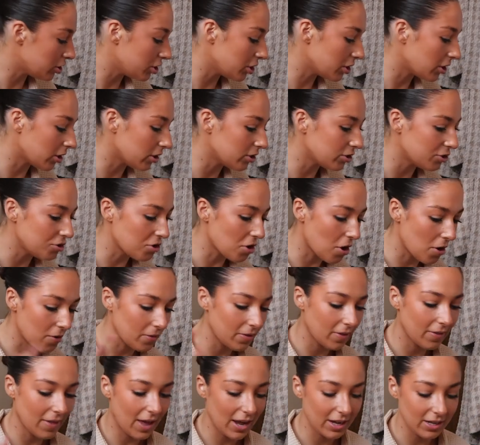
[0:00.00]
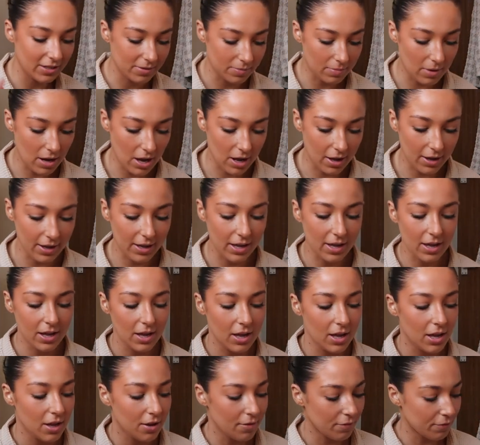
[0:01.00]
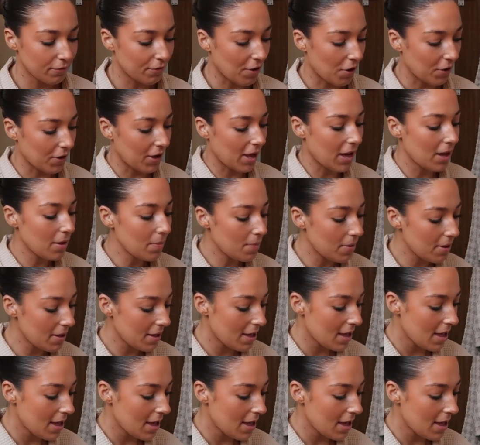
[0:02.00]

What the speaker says: You guys know that that is my vibe.